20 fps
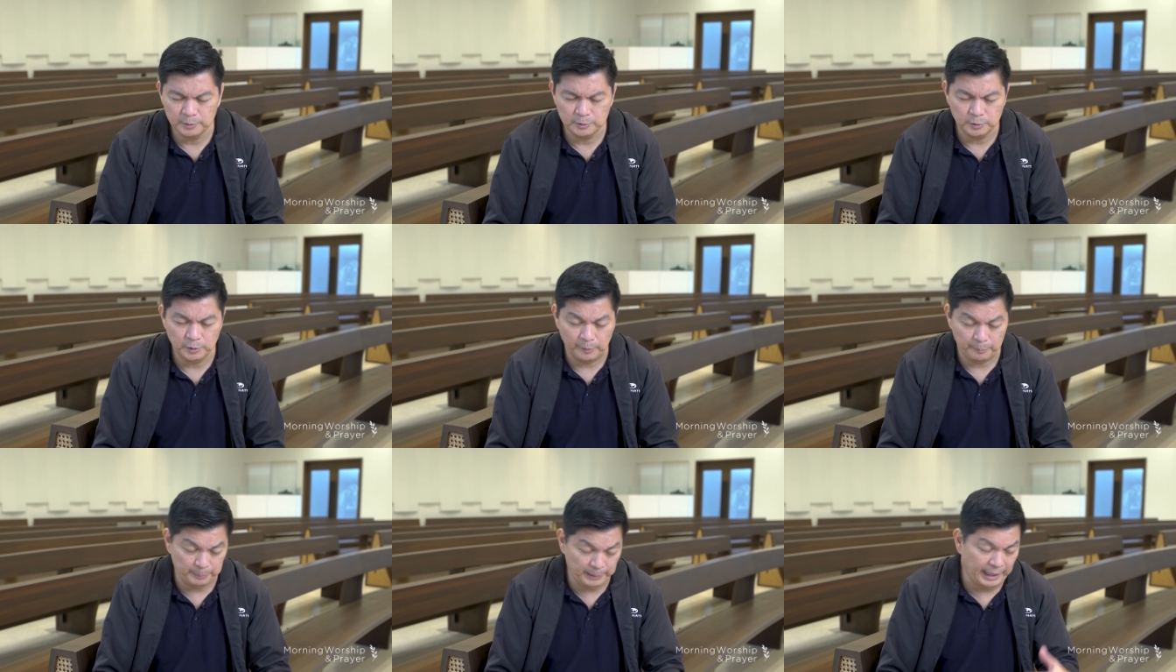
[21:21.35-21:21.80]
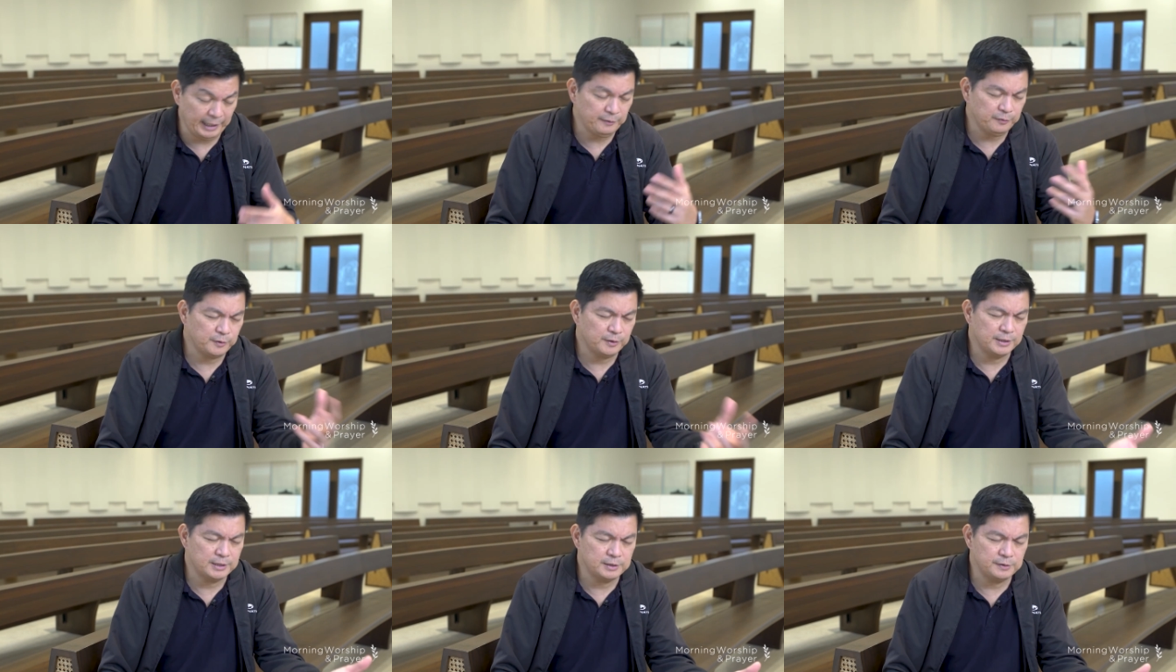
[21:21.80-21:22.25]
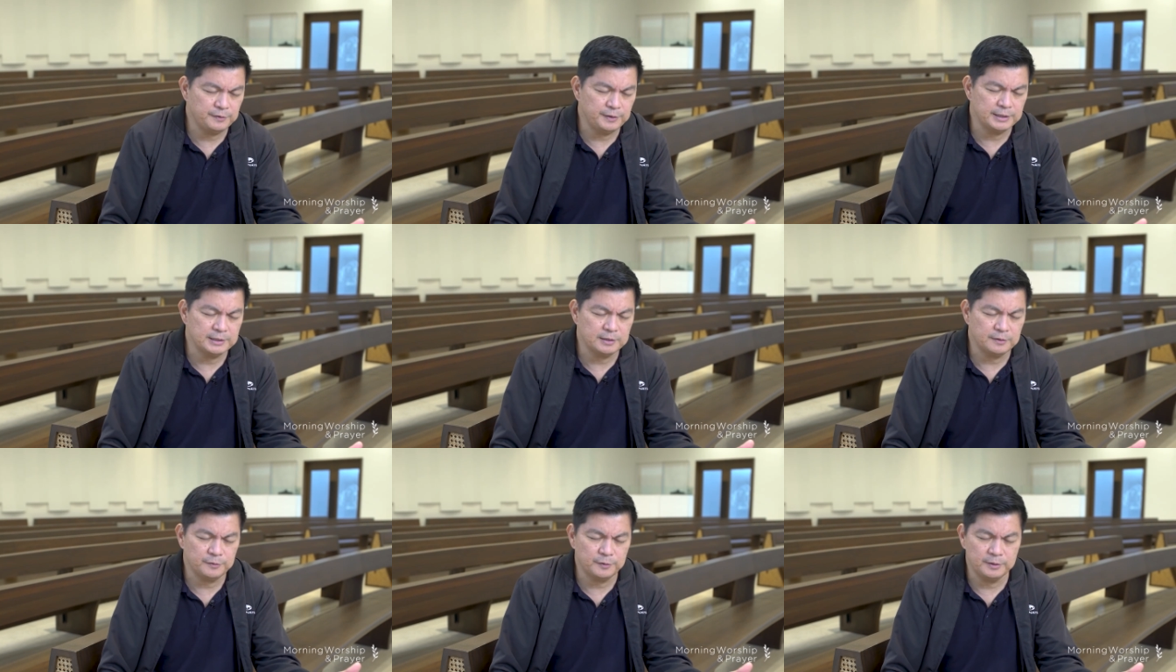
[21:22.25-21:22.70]
to apply for this
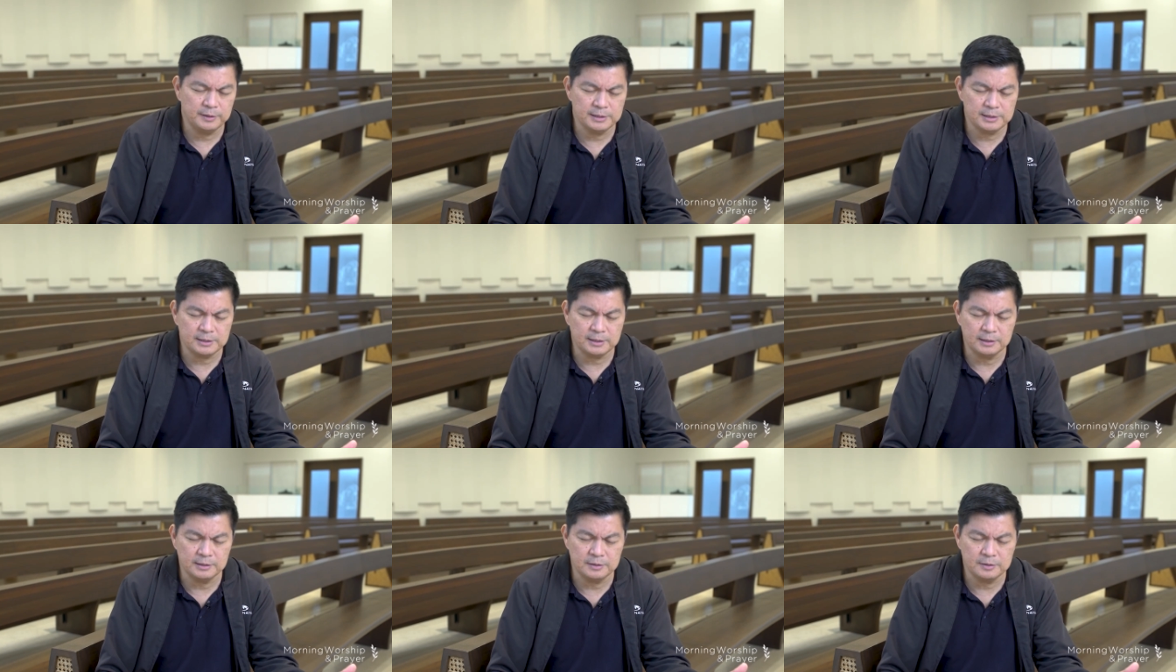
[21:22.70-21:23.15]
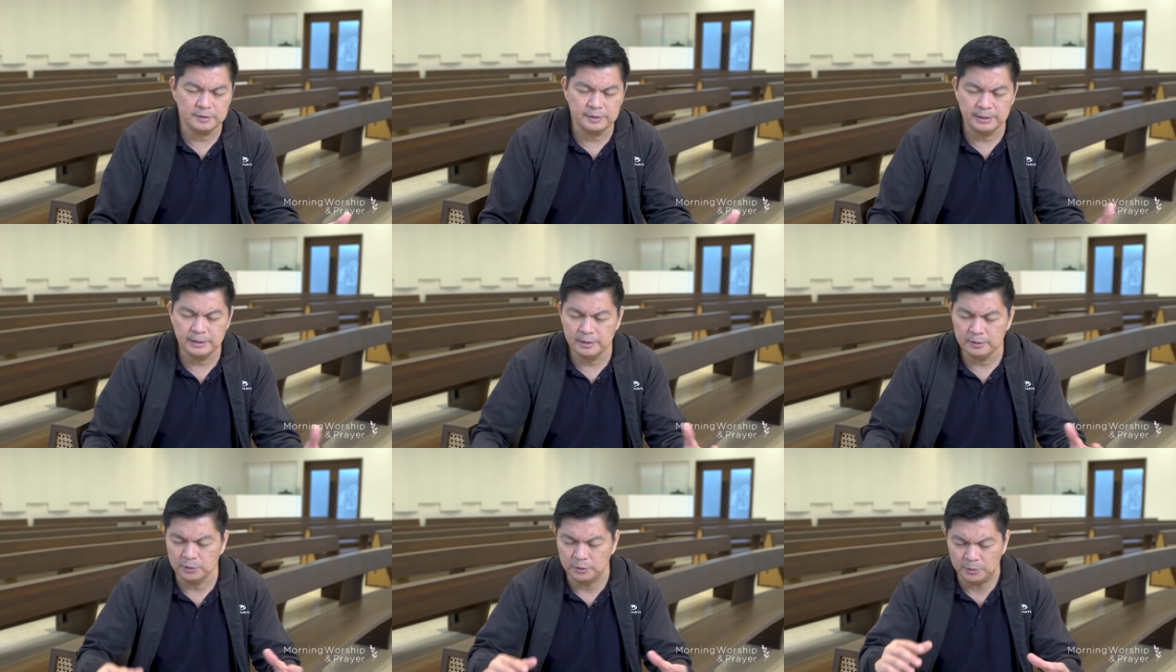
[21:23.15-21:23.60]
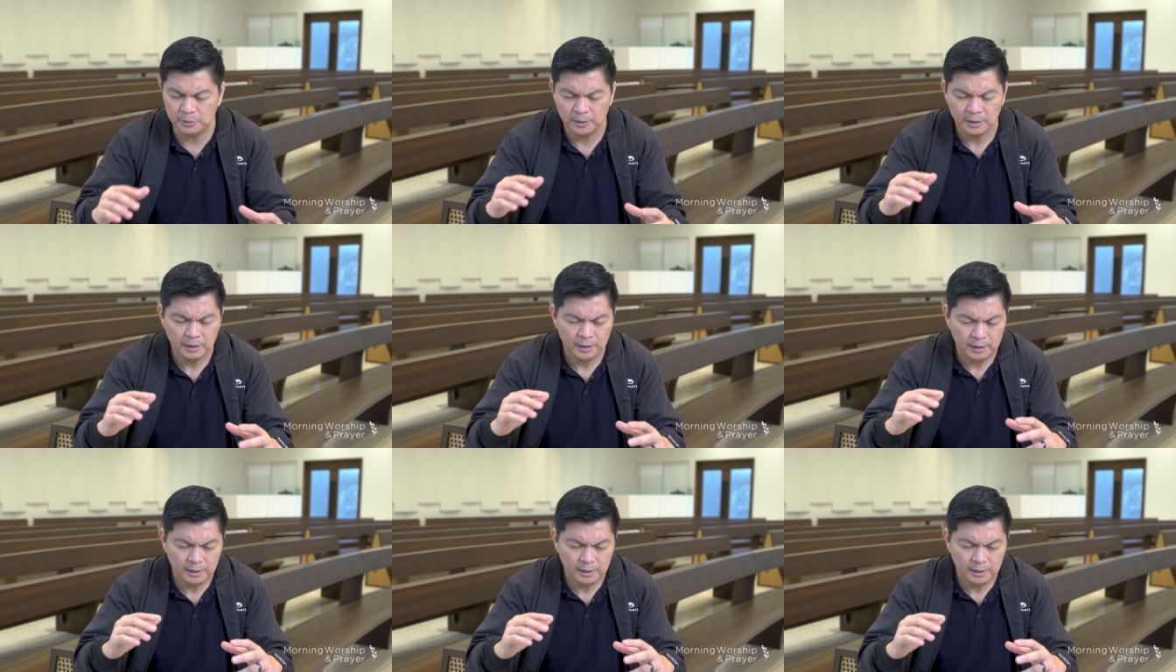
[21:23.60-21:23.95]
visa for this country, to